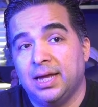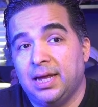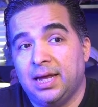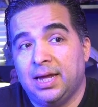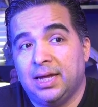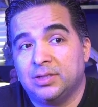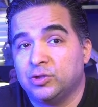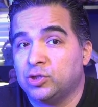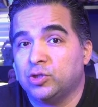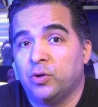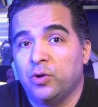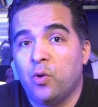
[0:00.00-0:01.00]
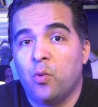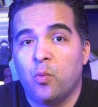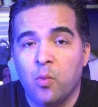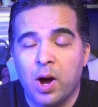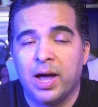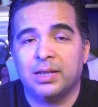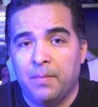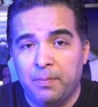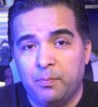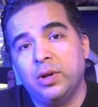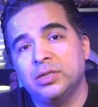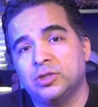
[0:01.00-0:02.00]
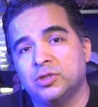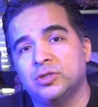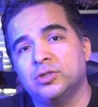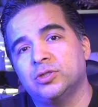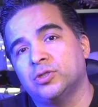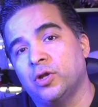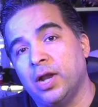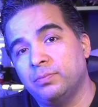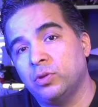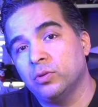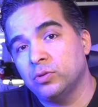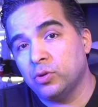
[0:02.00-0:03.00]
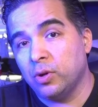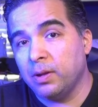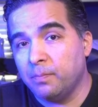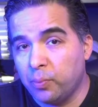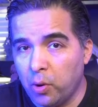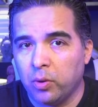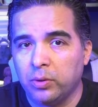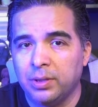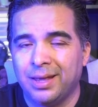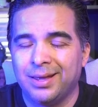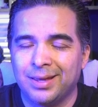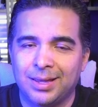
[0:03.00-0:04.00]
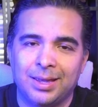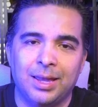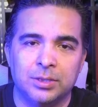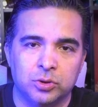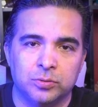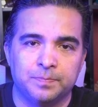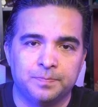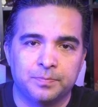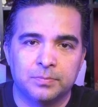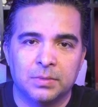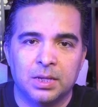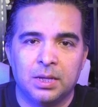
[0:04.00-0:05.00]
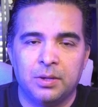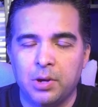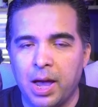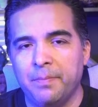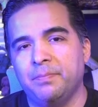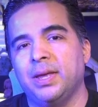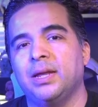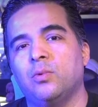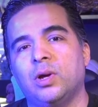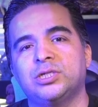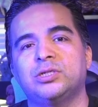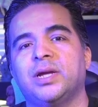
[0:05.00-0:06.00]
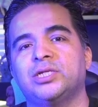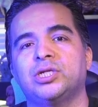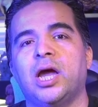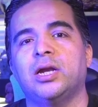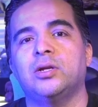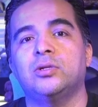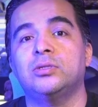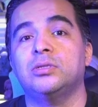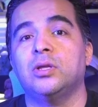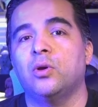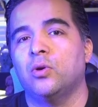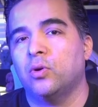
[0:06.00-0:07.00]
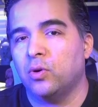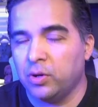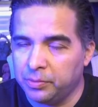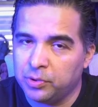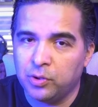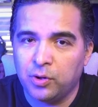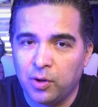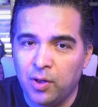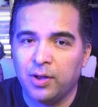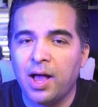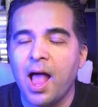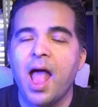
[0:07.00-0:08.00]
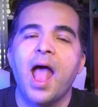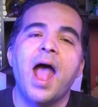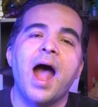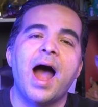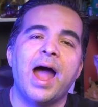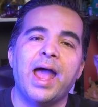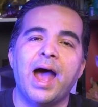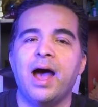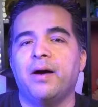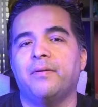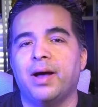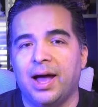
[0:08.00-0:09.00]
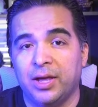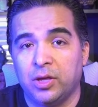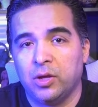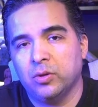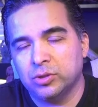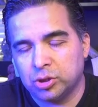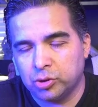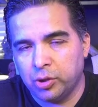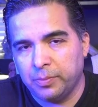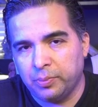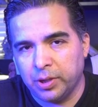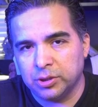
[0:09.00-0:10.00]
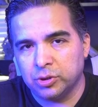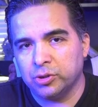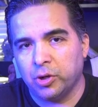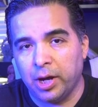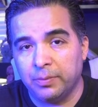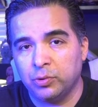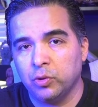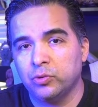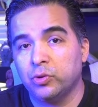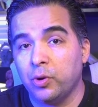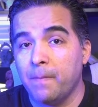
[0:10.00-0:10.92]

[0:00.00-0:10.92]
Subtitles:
and to show you what my printer, the Neptune 3 Pro, can do. If you have been watching my channel, or if you don't know, I have a huge 3D printer, the Neptune 3